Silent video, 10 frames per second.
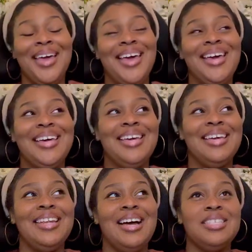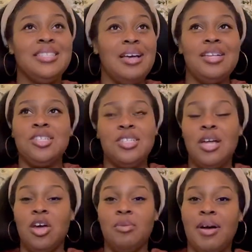And I, I just
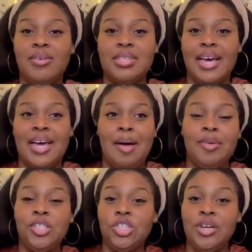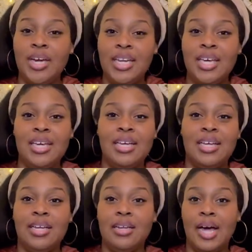told him, I was like, I'm in training
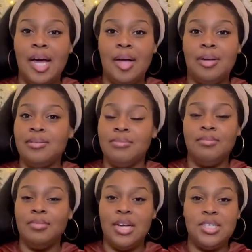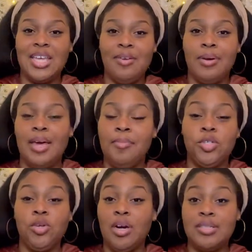and uh, I just kept, kept it
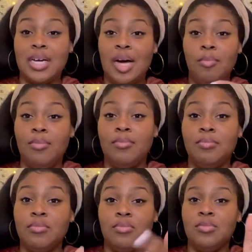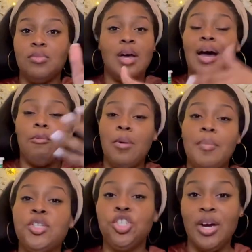short. I was like, I'm, I, am i am
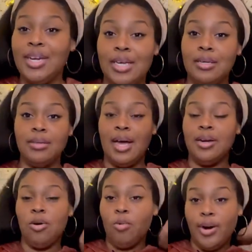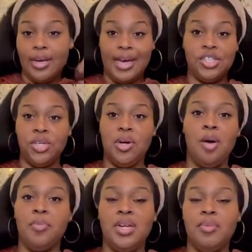in training. I don't work at your
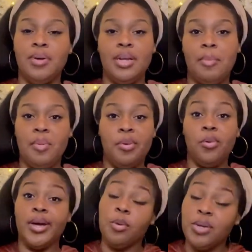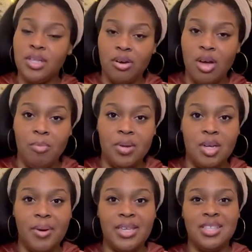company, but I'm going to be working with your company
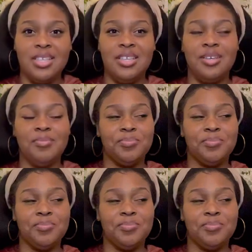basically.